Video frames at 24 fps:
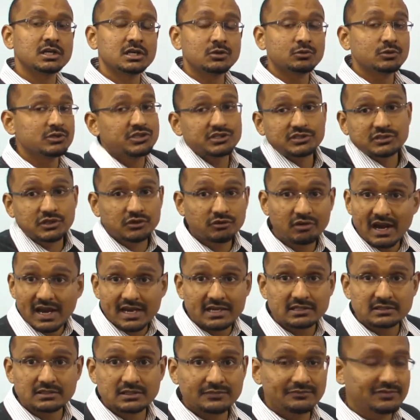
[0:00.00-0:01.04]
which is
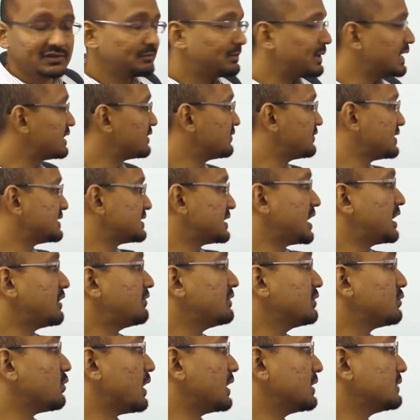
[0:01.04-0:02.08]
great if it benefits
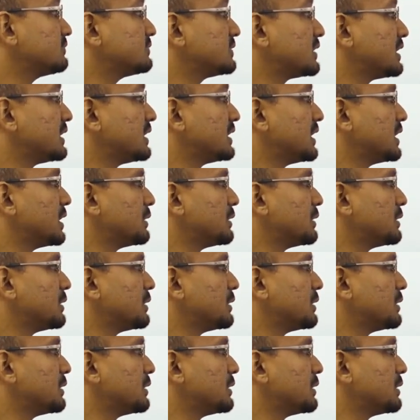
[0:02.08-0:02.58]
everyone.